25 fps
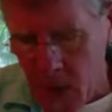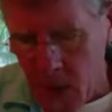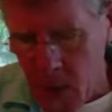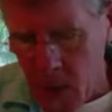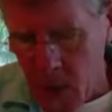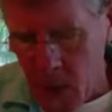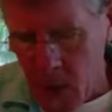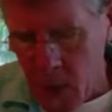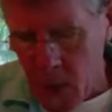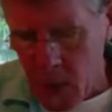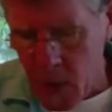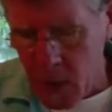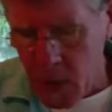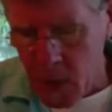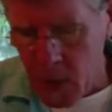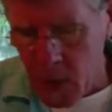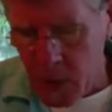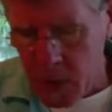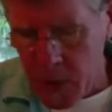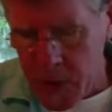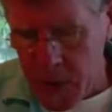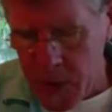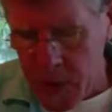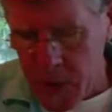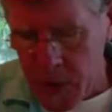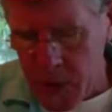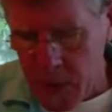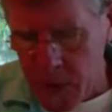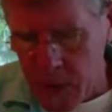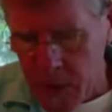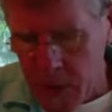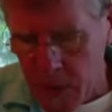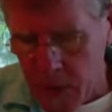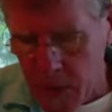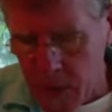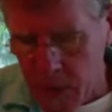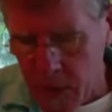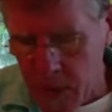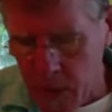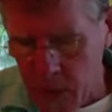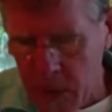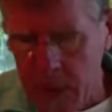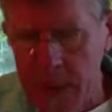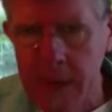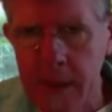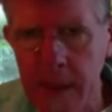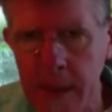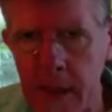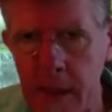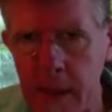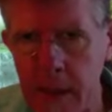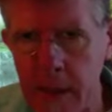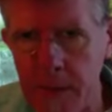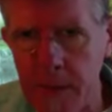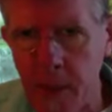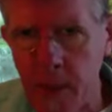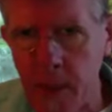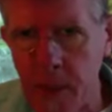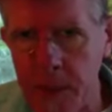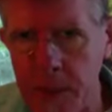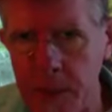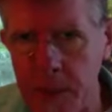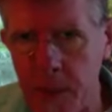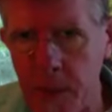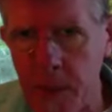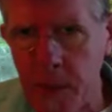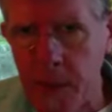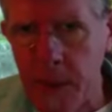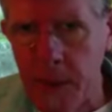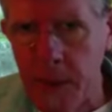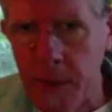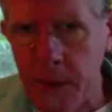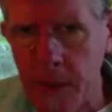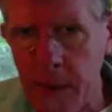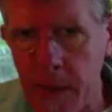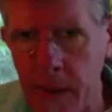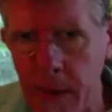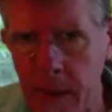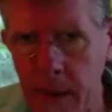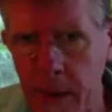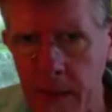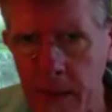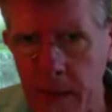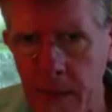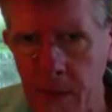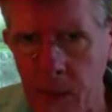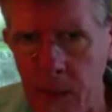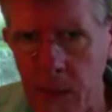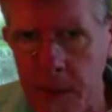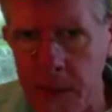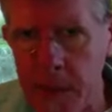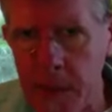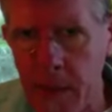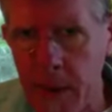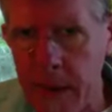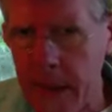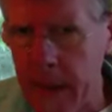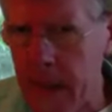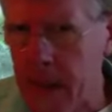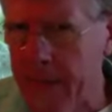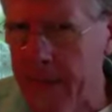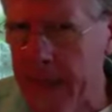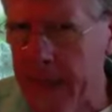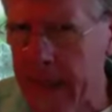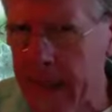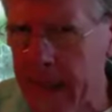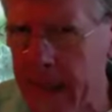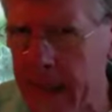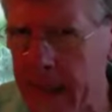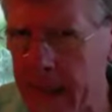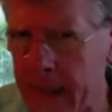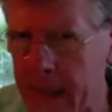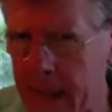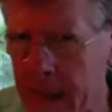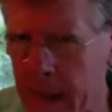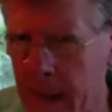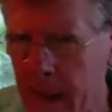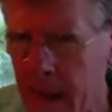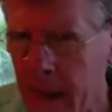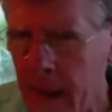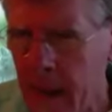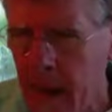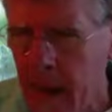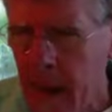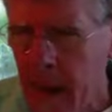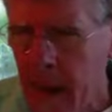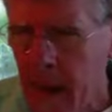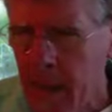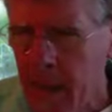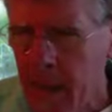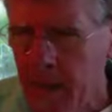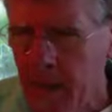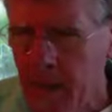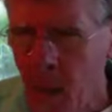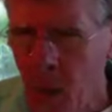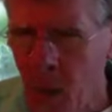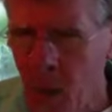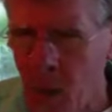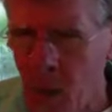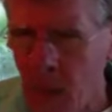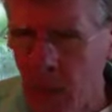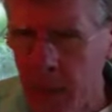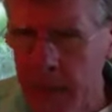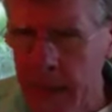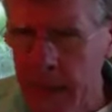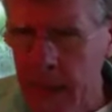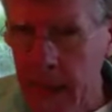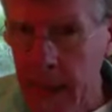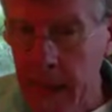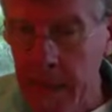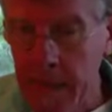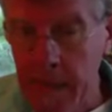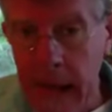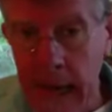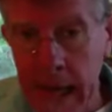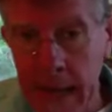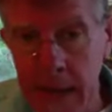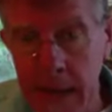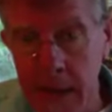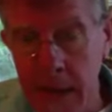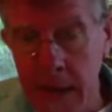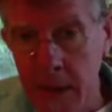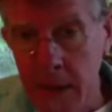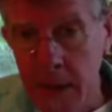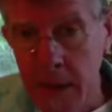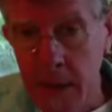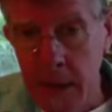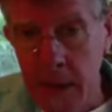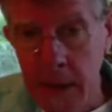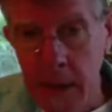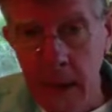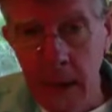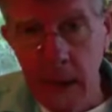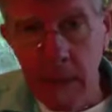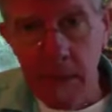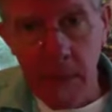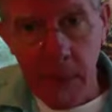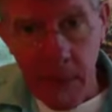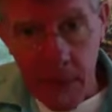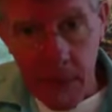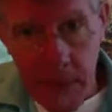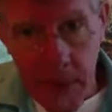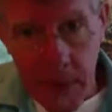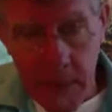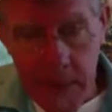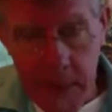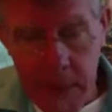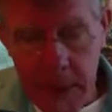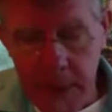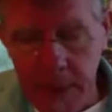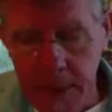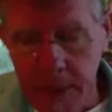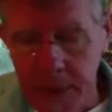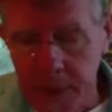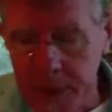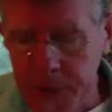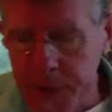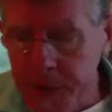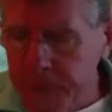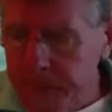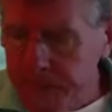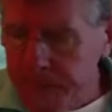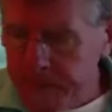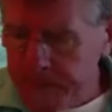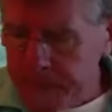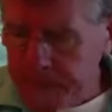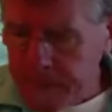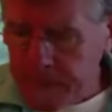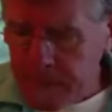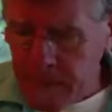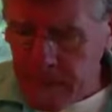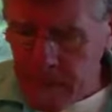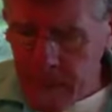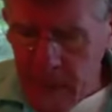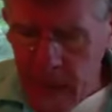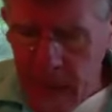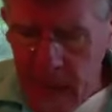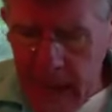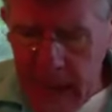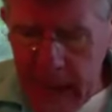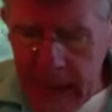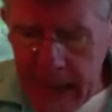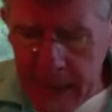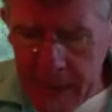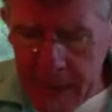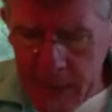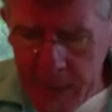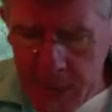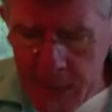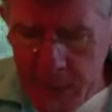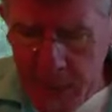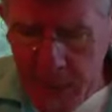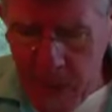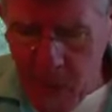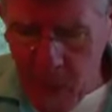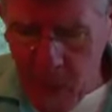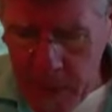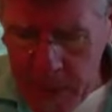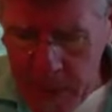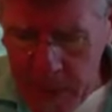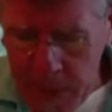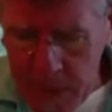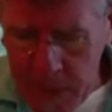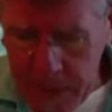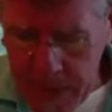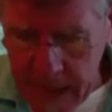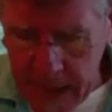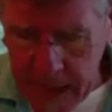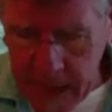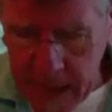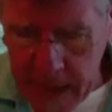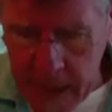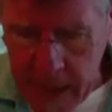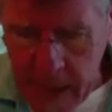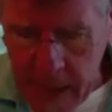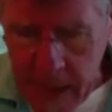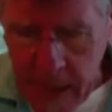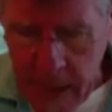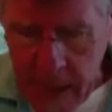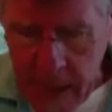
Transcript: who works in a laboratory and works on eliminating mold and bacteria in building materials. And it was reported to me